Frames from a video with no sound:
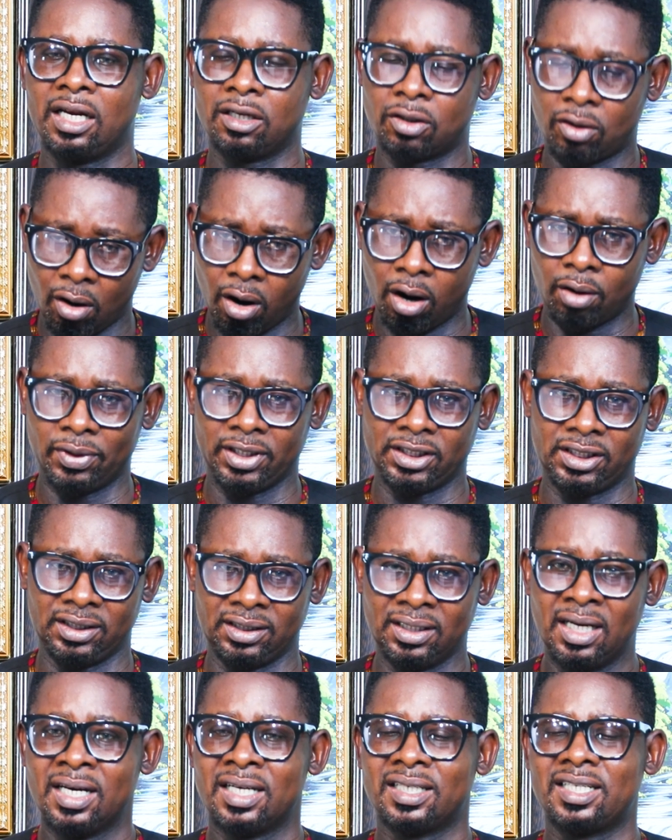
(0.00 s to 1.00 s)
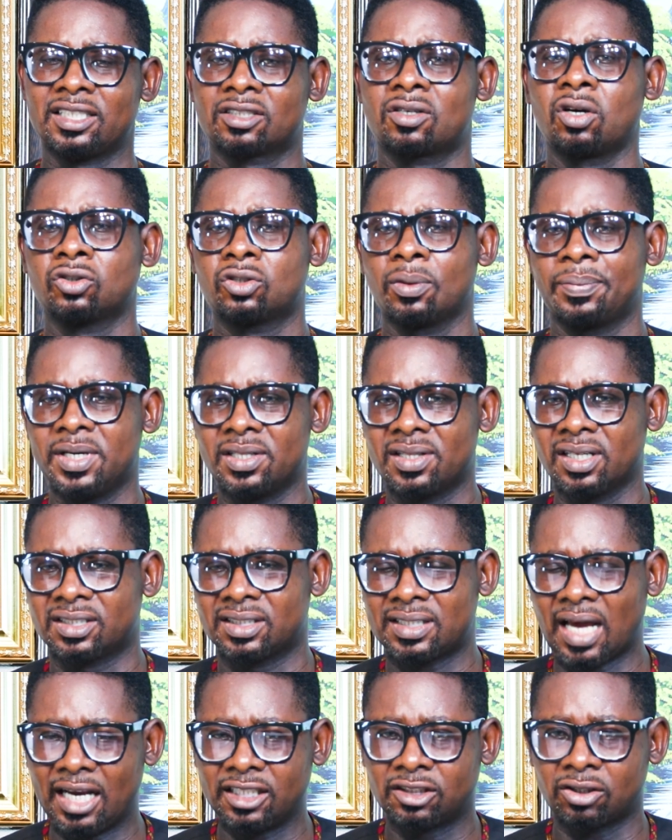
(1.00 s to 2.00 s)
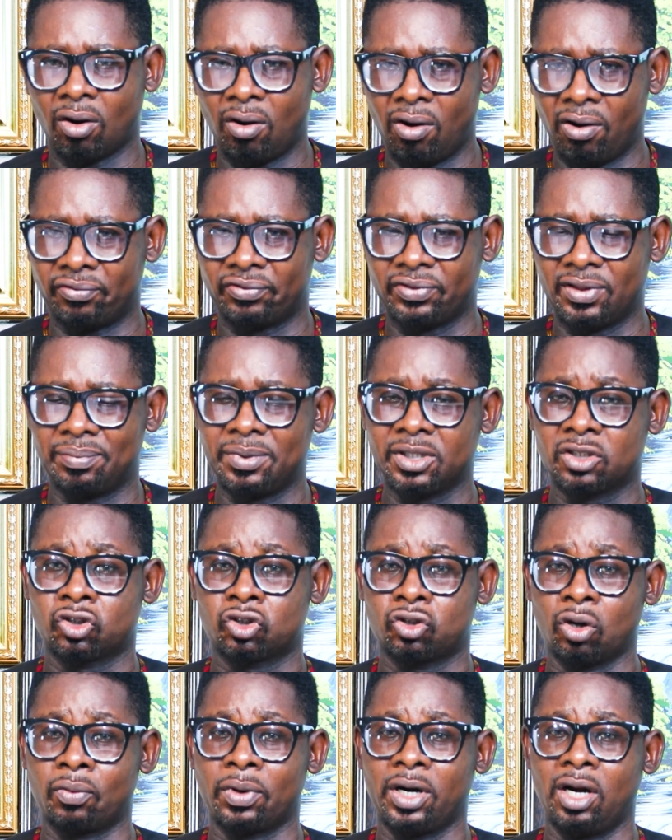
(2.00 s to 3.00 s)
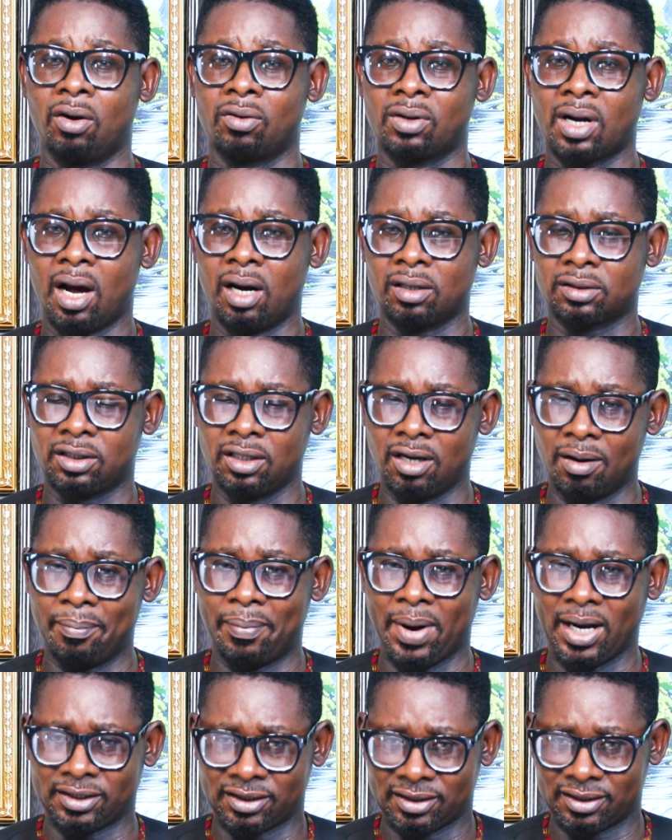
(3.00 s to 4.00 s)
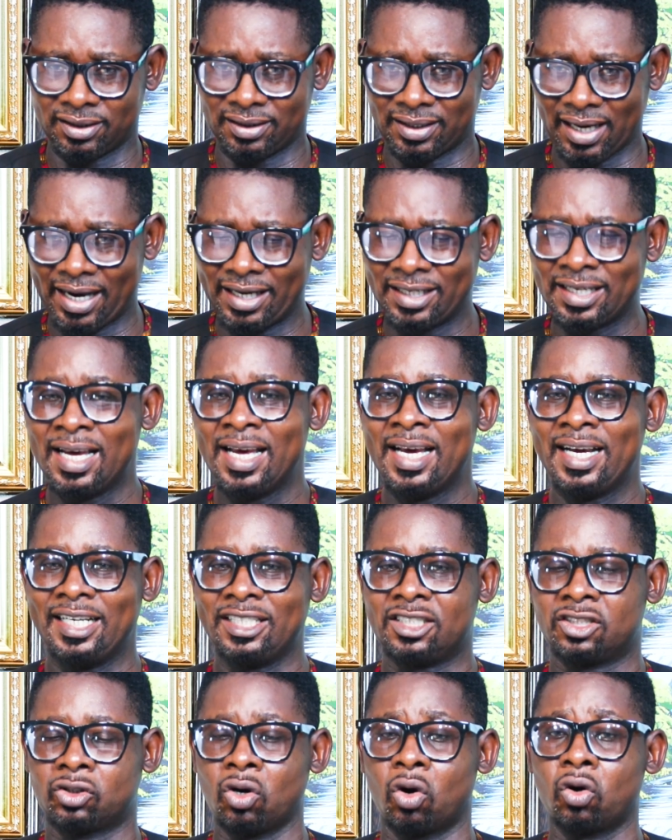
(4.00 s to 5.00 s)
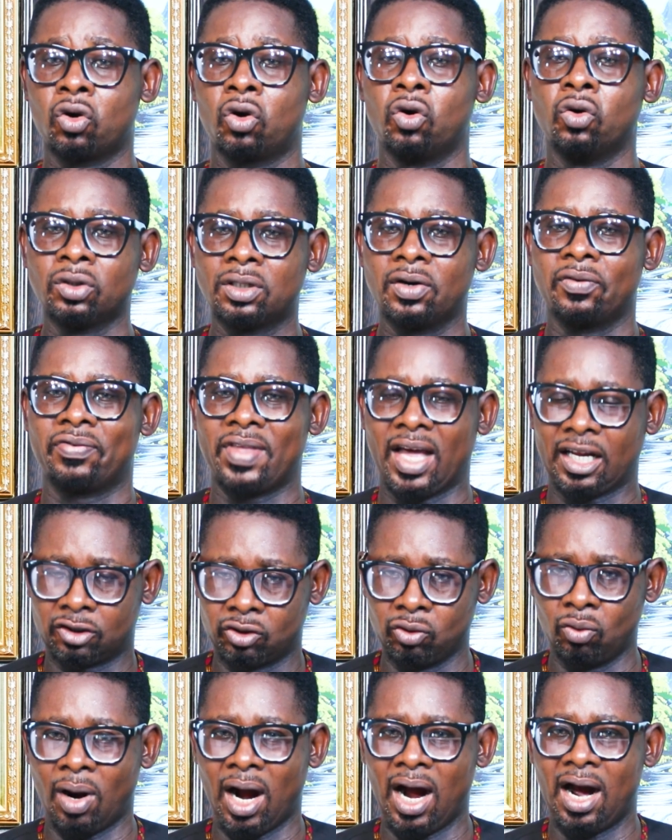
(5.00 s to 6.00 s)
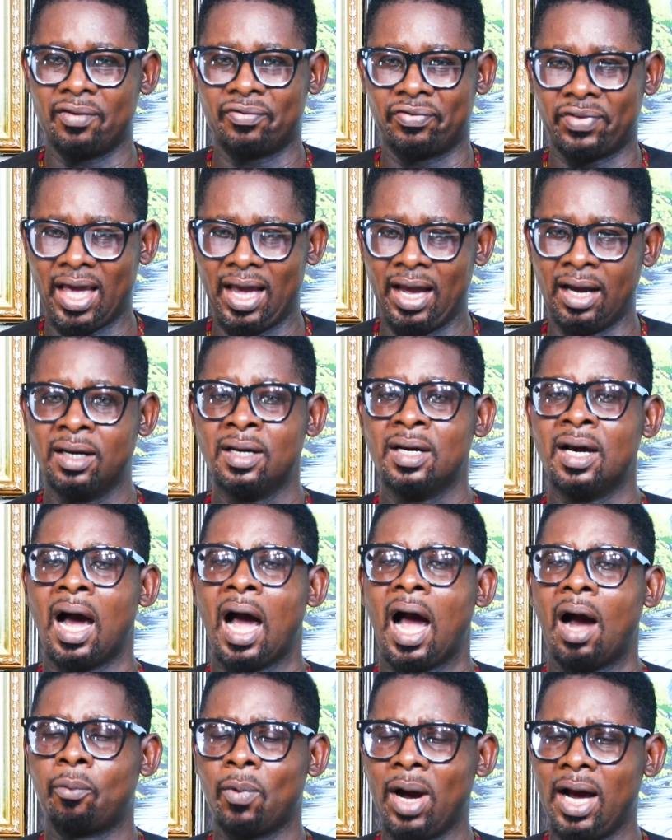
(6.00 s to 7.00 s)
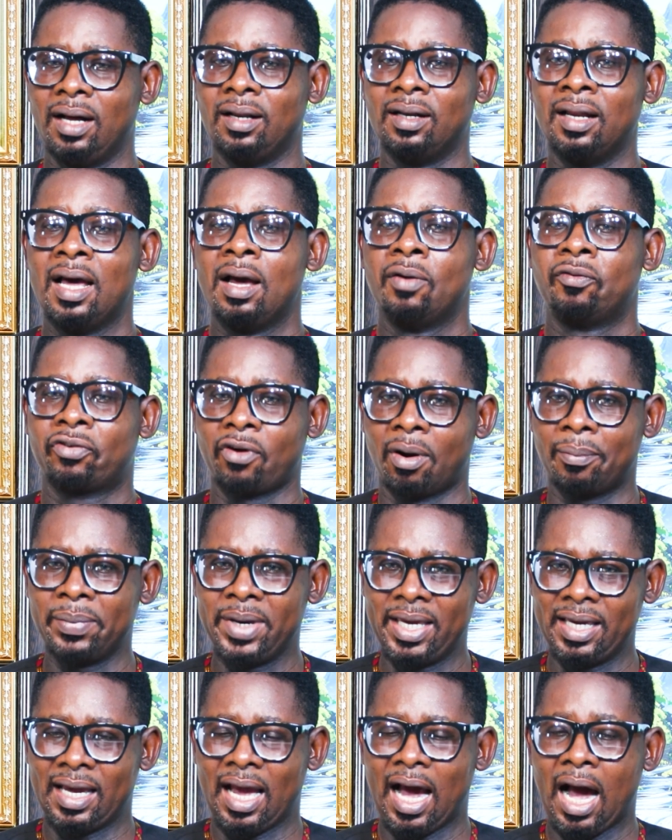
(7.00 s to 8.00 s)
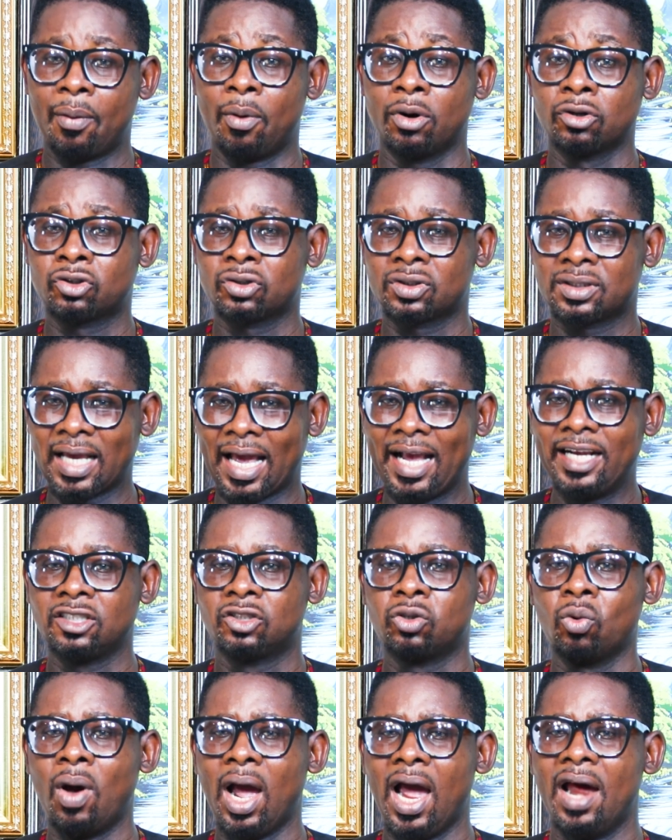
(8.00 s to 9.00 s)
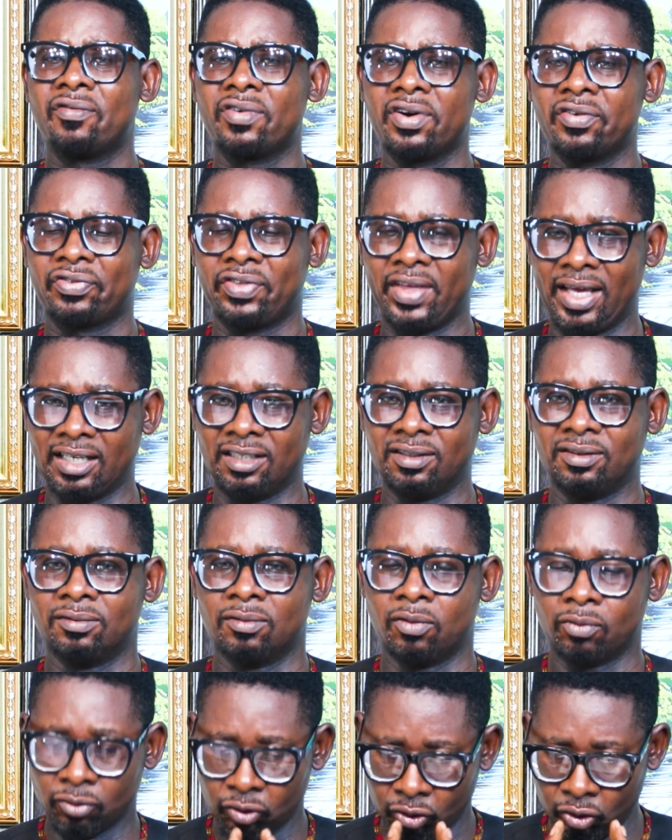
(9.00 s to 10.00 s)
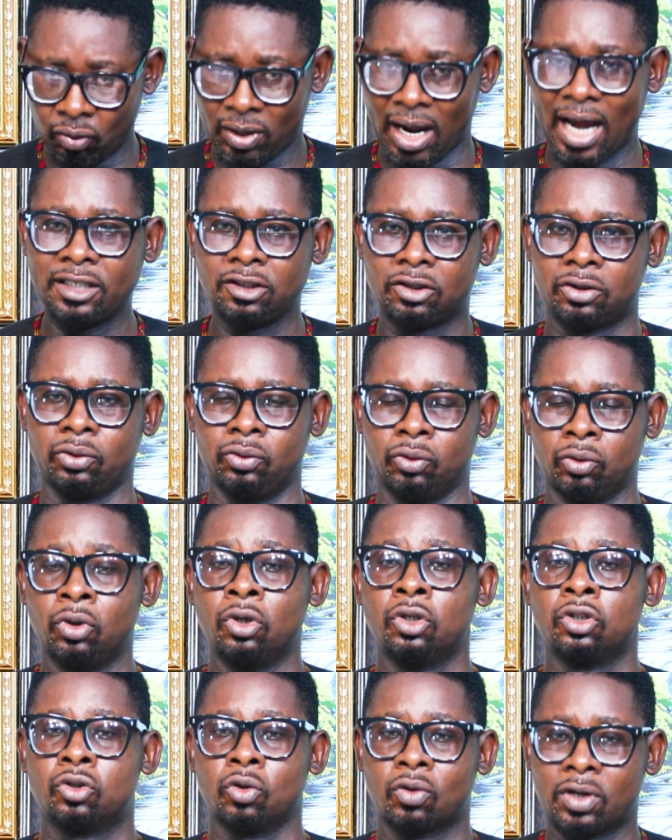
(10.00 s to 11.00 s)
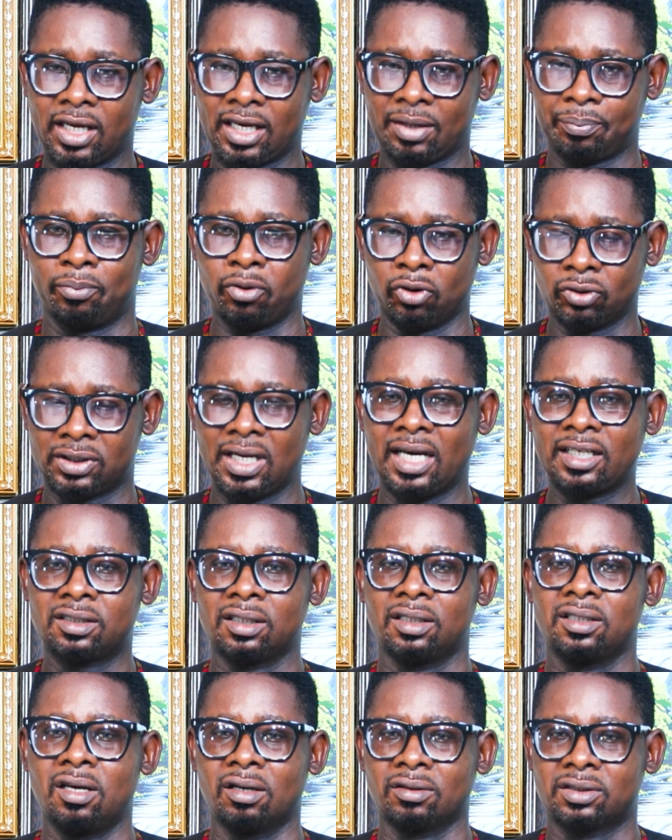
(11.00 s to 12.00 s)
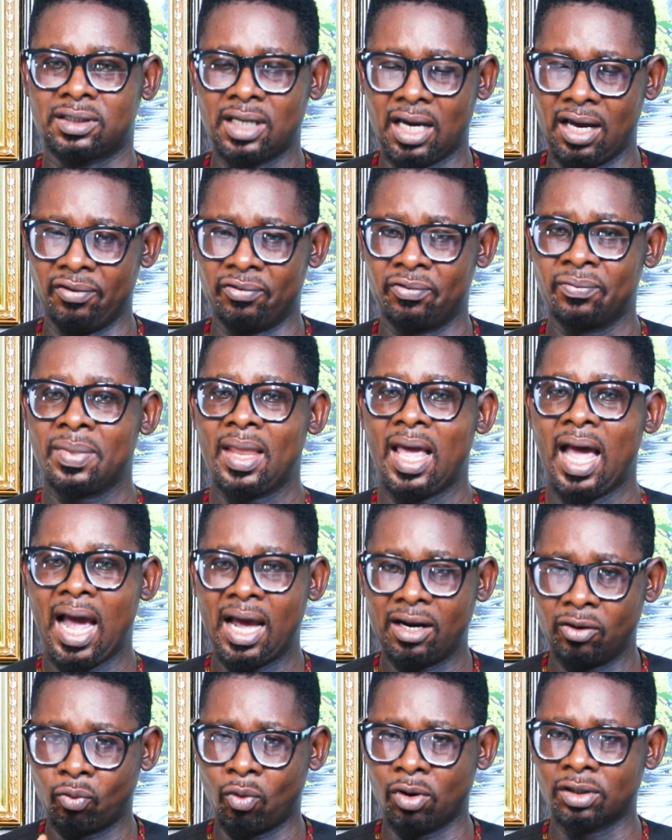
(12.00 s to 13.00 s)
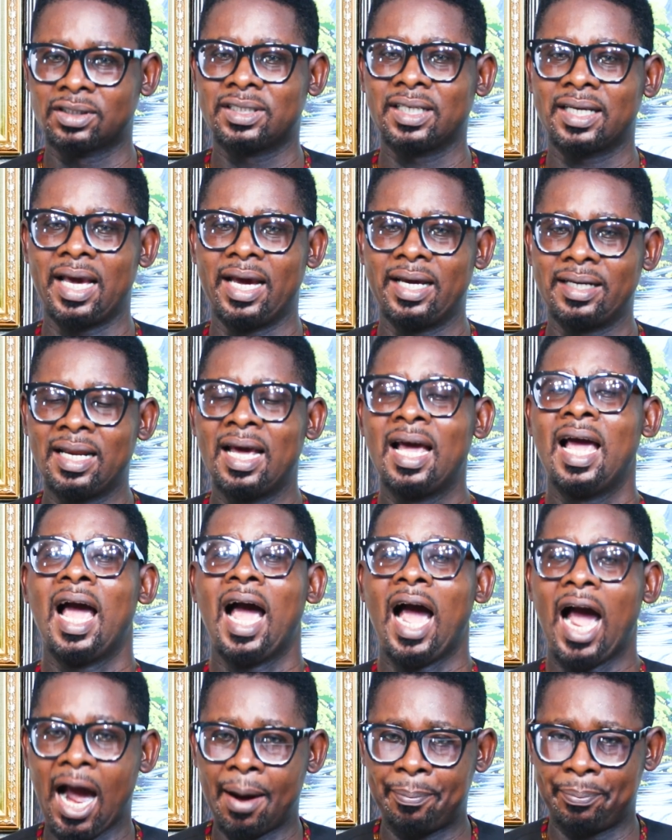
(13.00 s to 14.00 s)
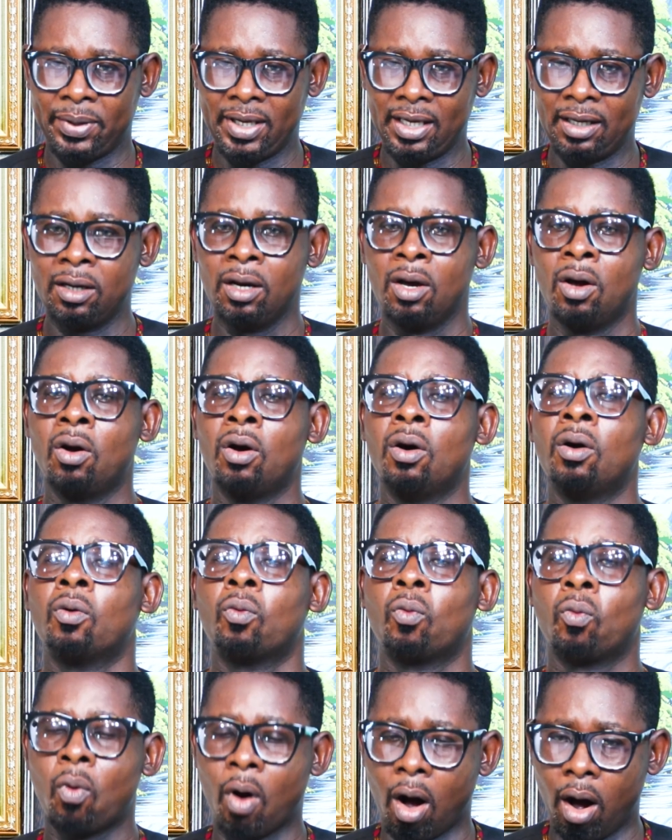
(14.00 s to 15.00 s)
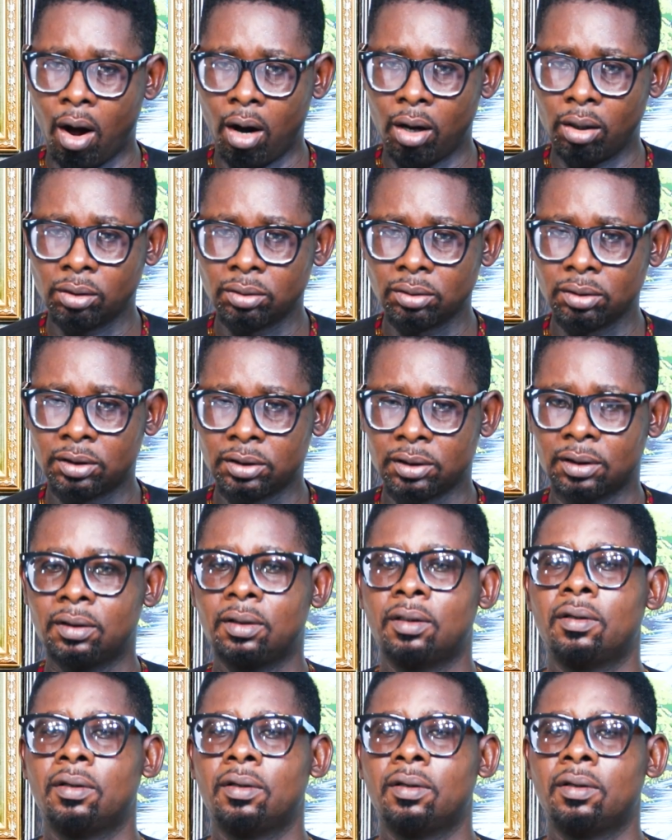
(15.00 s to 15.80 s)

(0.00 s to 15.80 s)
encouraging imagine. This is going to be the size of the big story on Outnumbered today. It's so good that you are there. Uh, well, from me, I want to say do everything you can do to protect yourself. And once again, happy World